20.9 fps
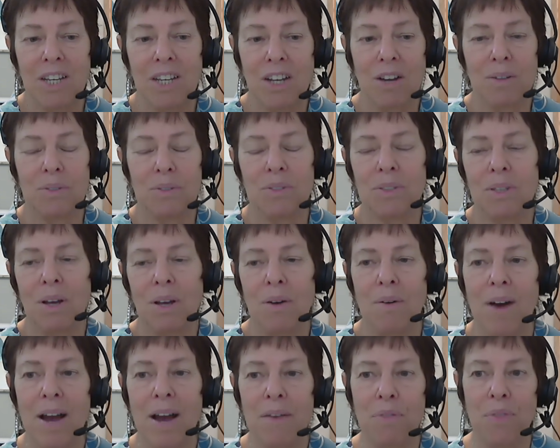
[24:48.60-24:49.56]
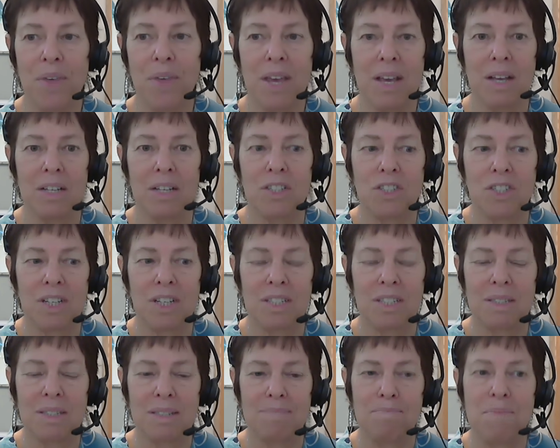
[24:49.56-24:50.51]
so I think
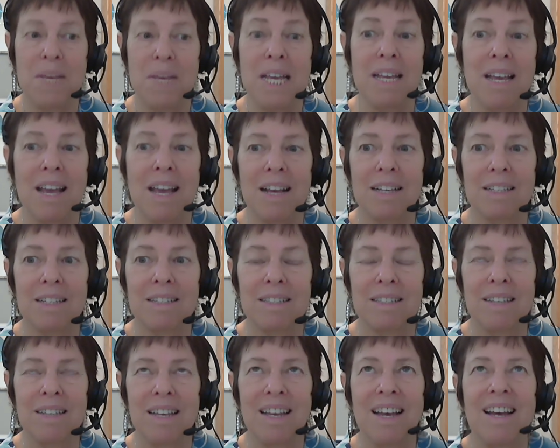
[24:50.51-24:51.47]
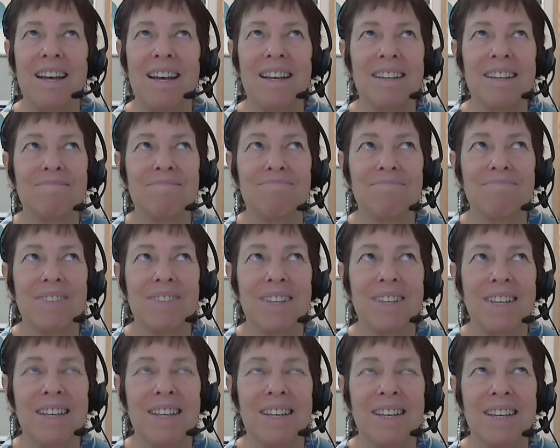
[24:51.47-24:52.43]
just being uh,
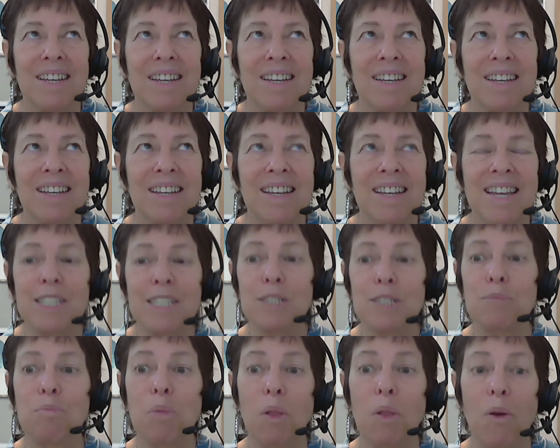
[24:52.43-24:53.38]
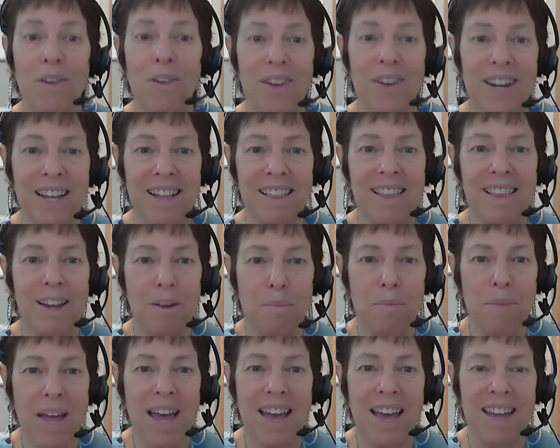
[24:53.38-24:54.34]
exploring a little
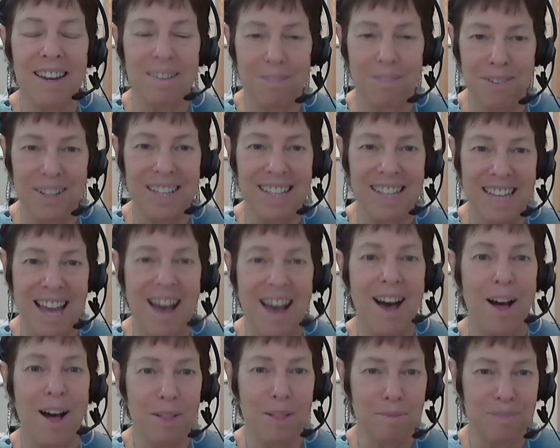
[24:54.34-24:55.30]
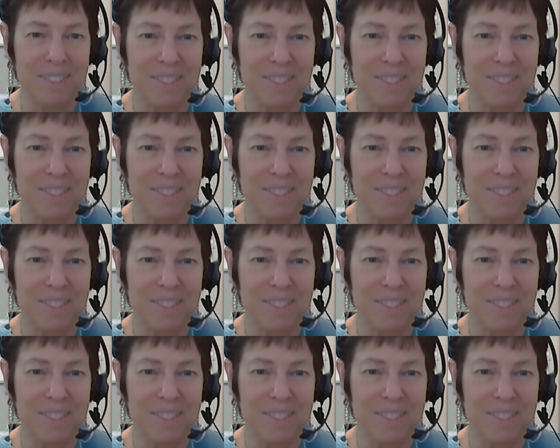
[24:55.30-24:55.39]
bit really helps.